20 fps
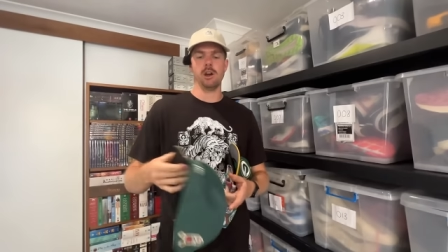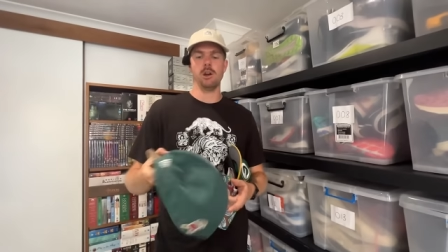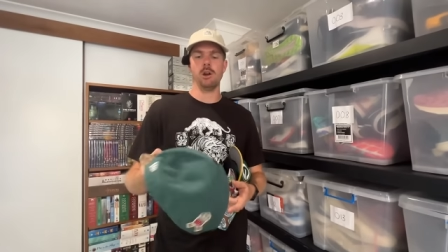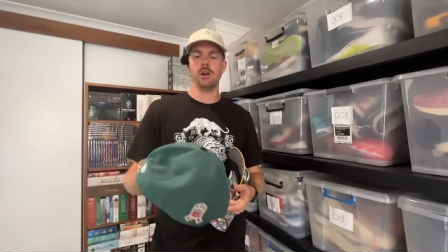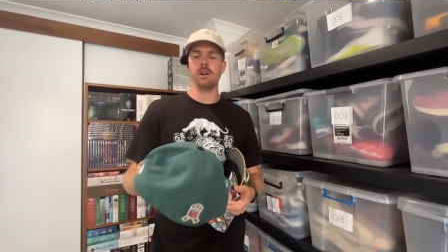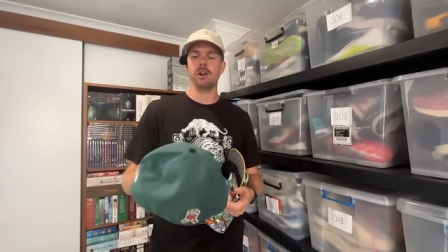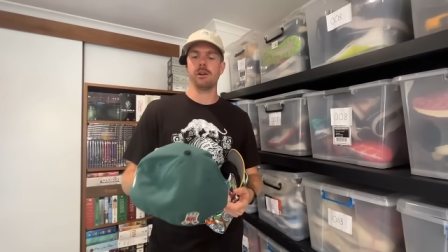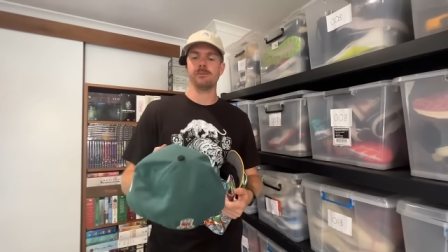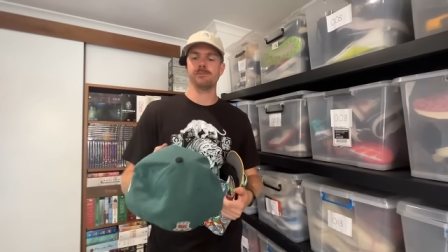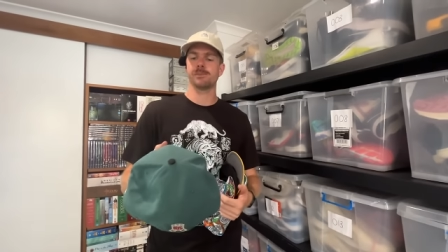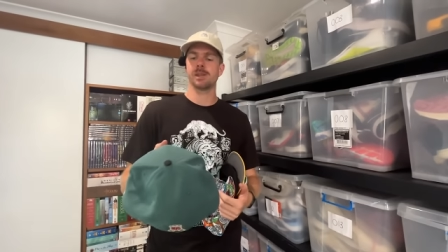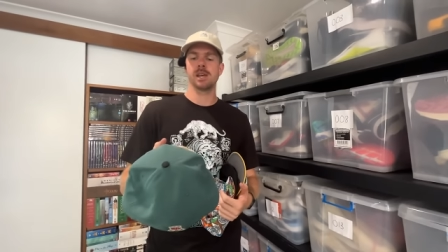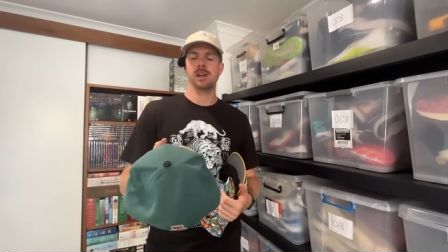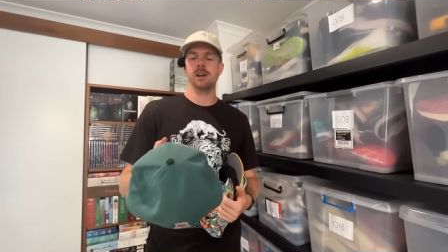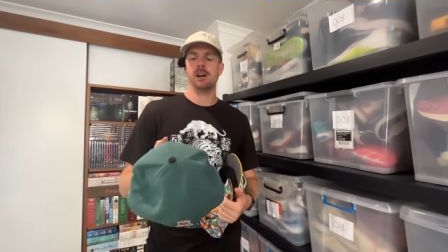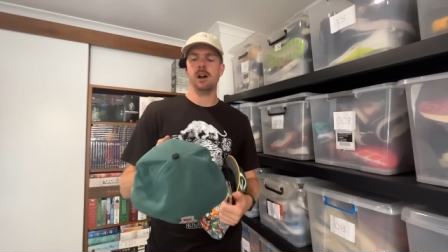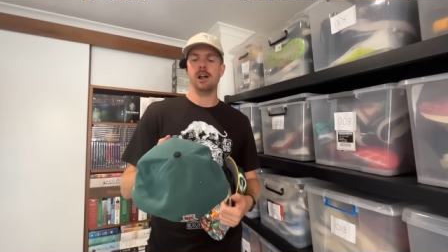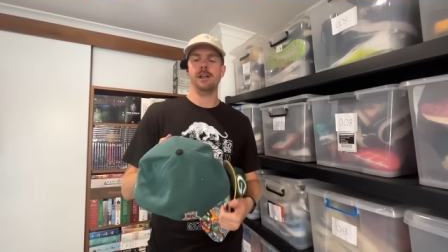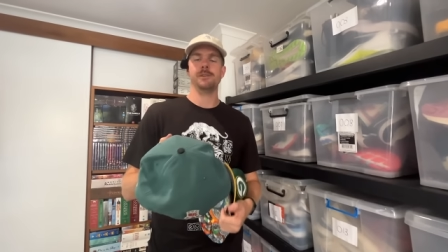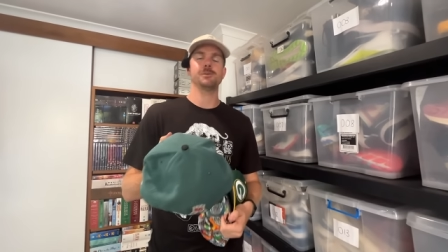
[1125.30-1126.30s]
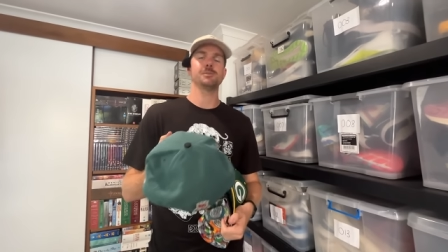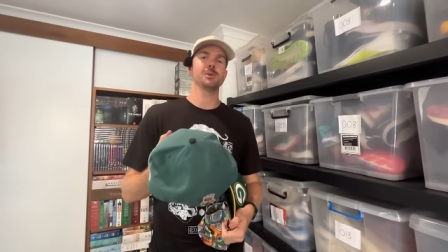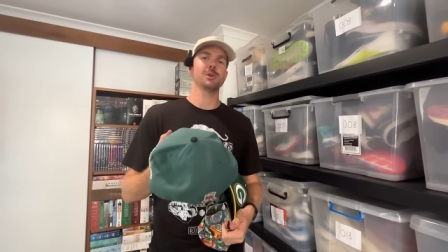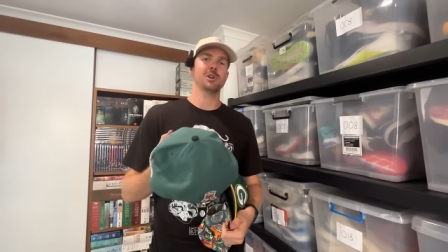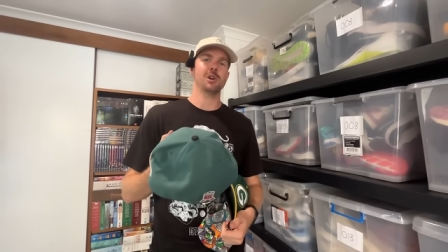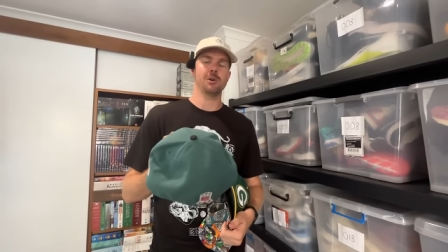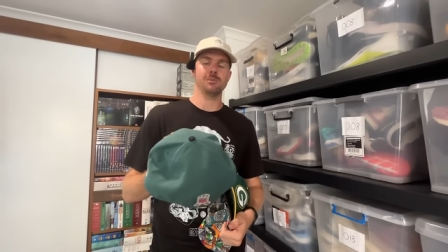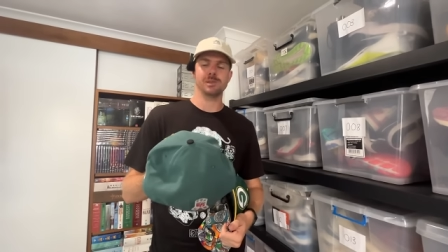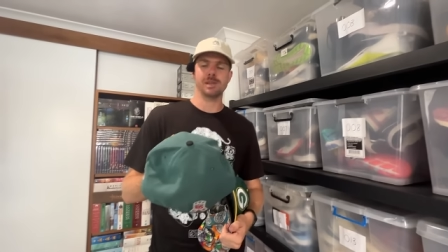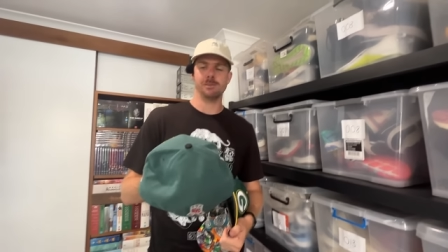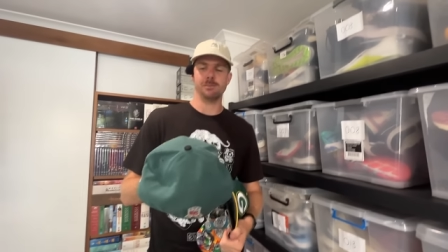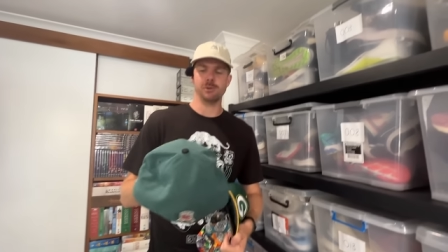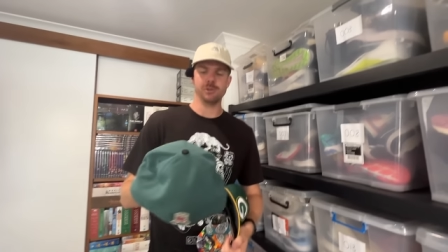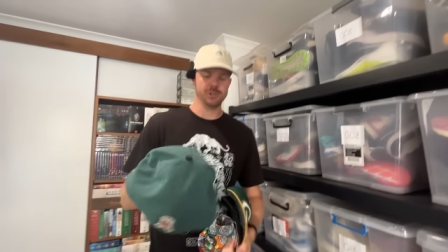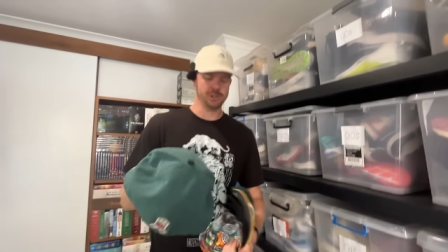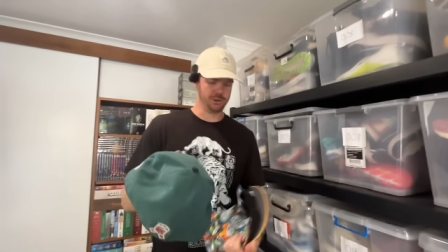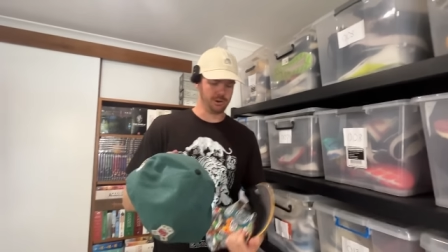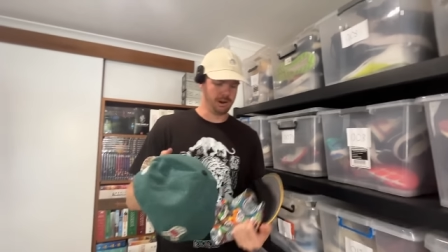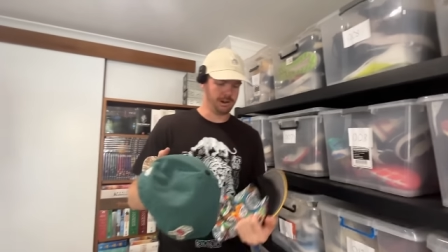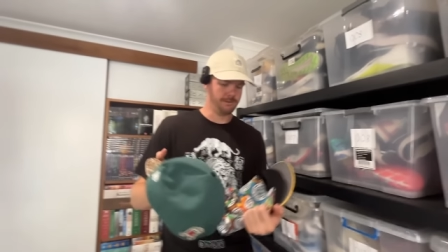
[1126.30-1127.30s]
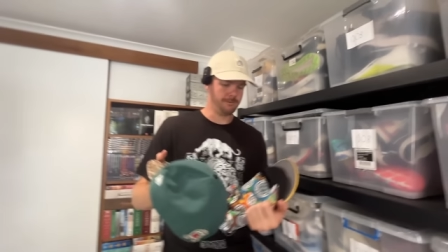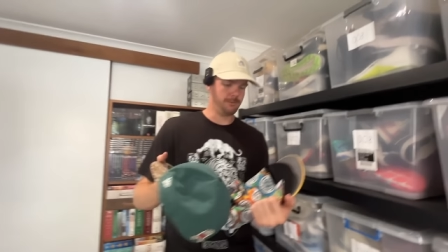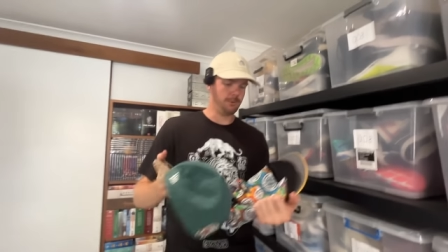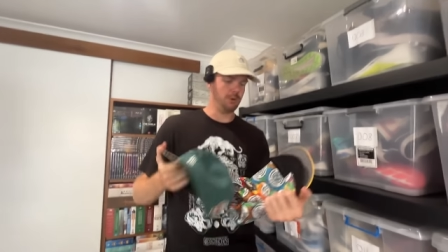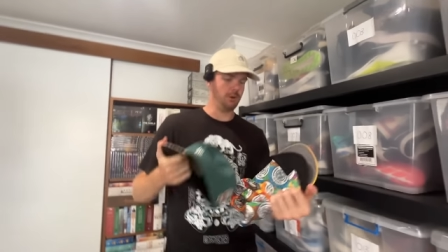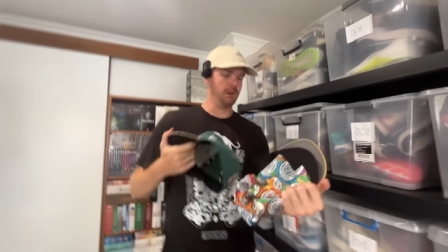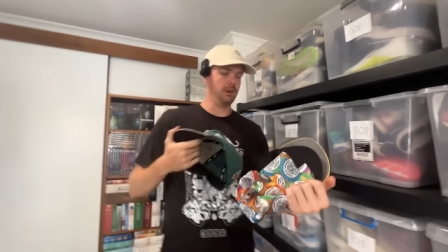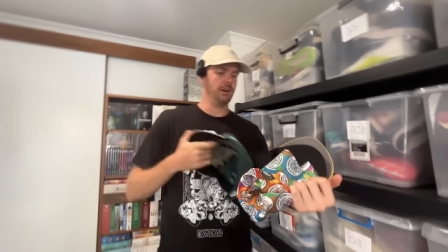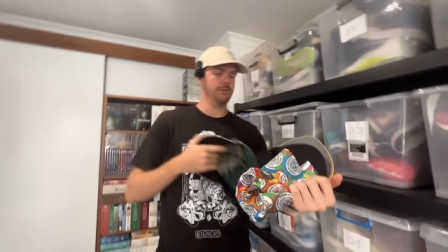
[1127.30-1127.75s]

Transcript: I I'll have to put the comps up on screen for it.